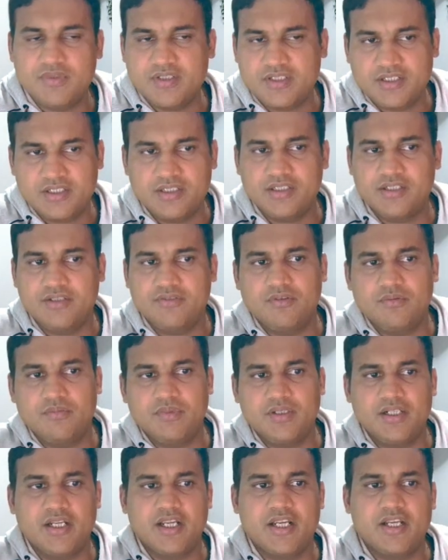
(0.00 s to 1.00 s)
Basically it will
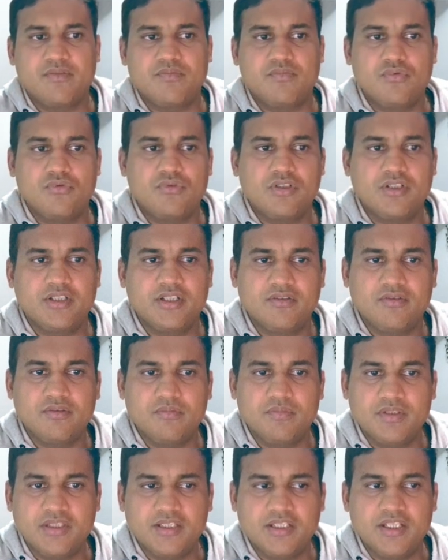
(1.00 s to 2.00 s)
be a dashboard. There
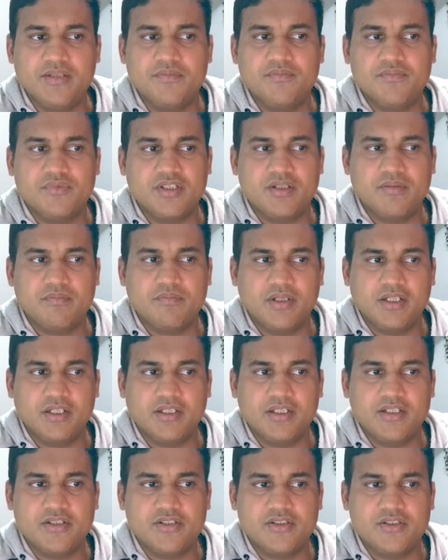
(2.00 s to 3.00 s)
will be themes and
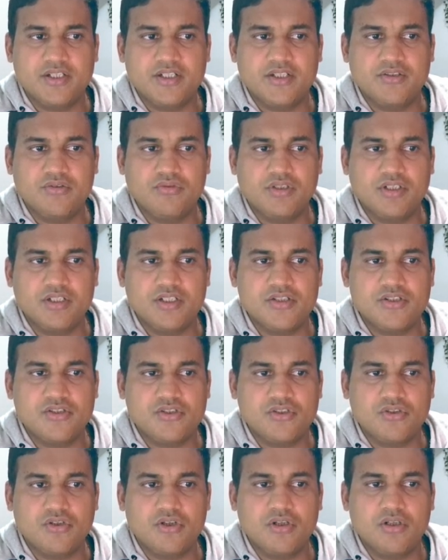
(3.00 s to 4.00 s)
plugins that you can
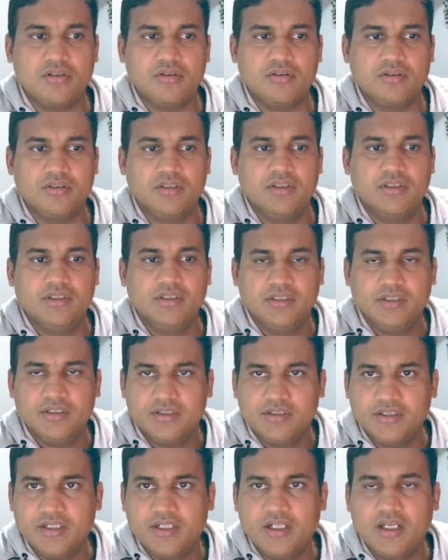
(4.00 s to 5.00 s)
install.
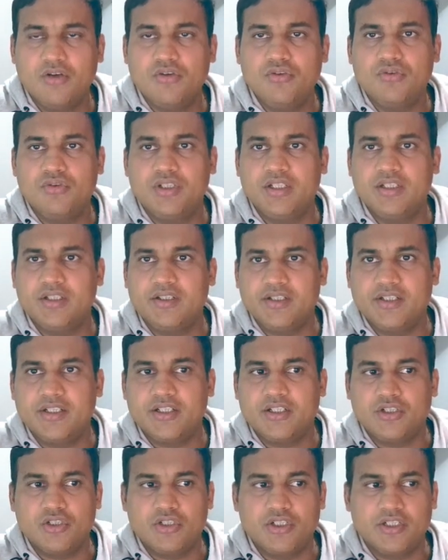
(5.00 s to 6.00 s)
Then how you can
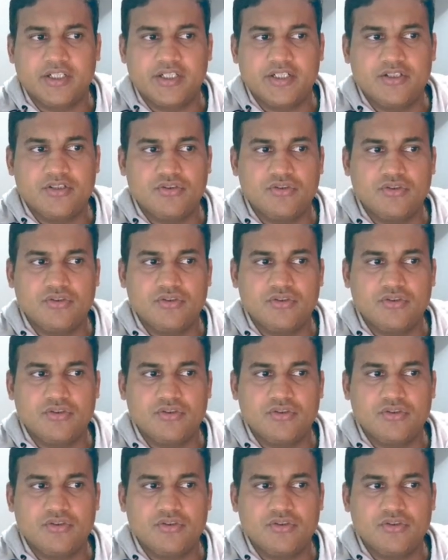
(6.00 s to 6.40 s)
create content.